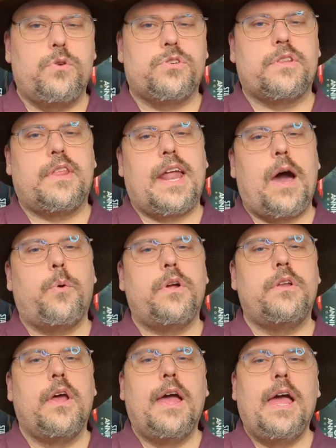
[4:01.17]
infusion that I
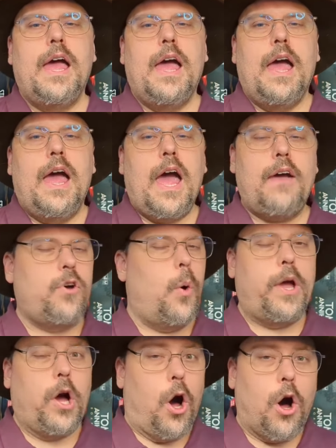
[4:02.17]
would
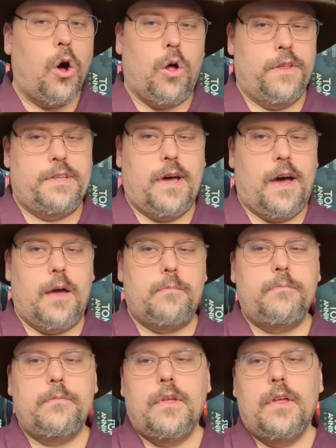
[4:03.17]
have going all the
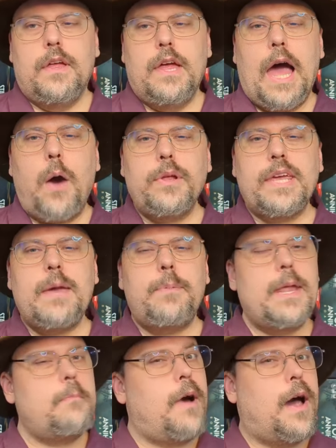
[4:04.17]
time. I would
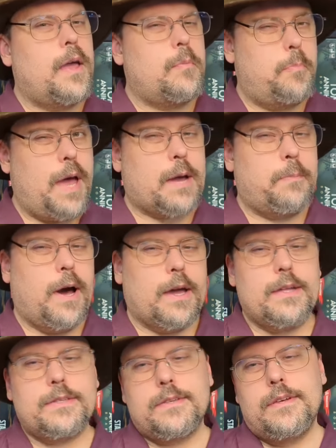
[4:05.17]
keep it in my back
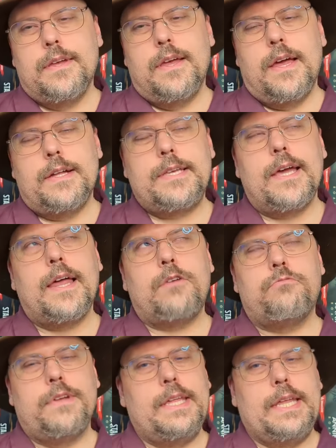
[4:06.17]
pockets
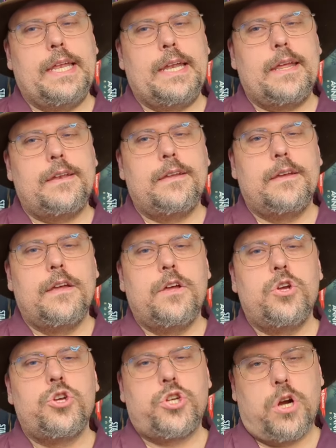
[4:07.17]
until I really needed it.
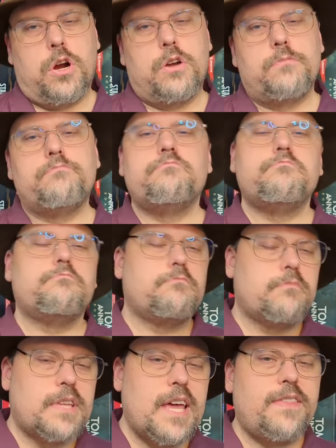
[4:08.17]
Sure,
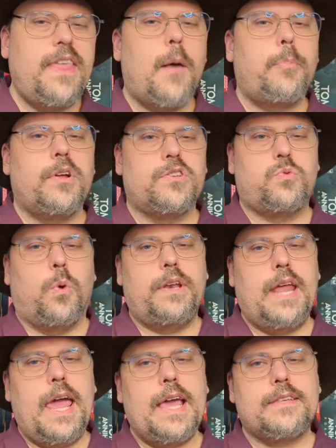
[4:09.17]
get that
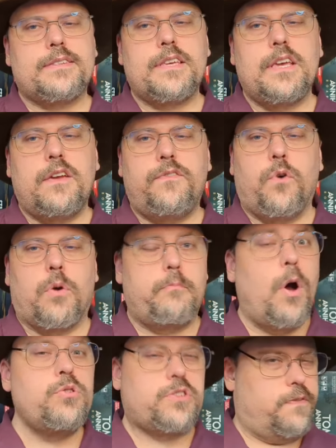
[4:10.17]
+1 to AC
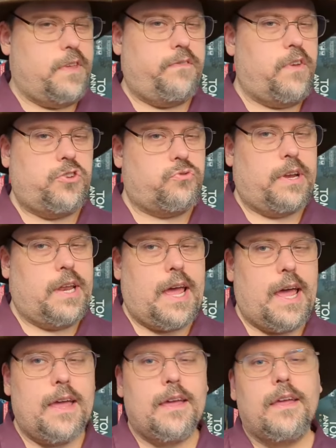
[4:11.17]
for most of the
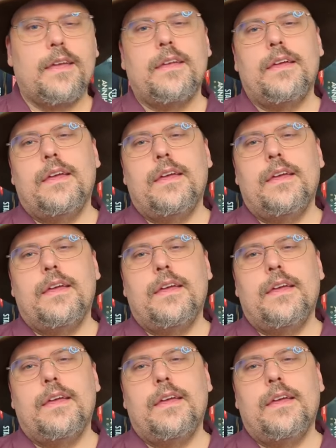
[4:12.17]
adventuring day.